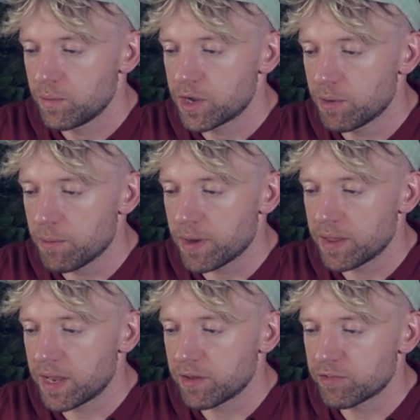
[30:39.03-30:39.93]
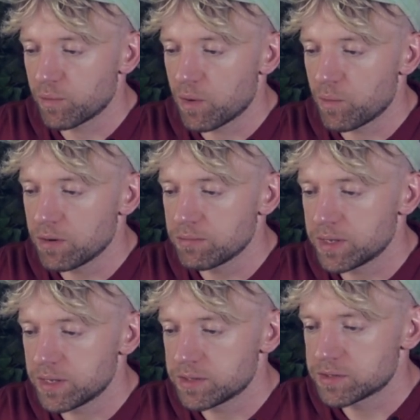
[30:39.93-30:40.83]
we come up, and then instead of 1, 1,
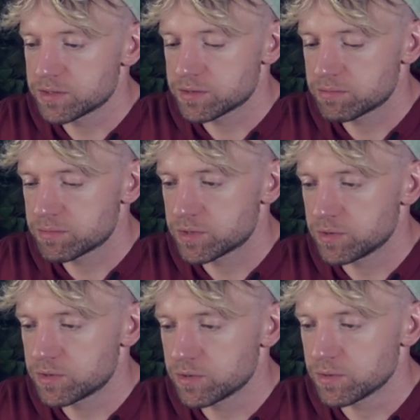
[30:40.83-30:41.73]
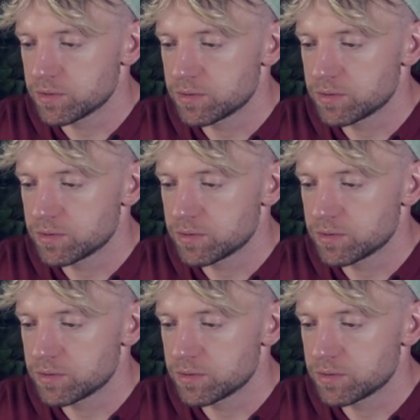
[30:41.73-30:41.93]
it's 2, 2.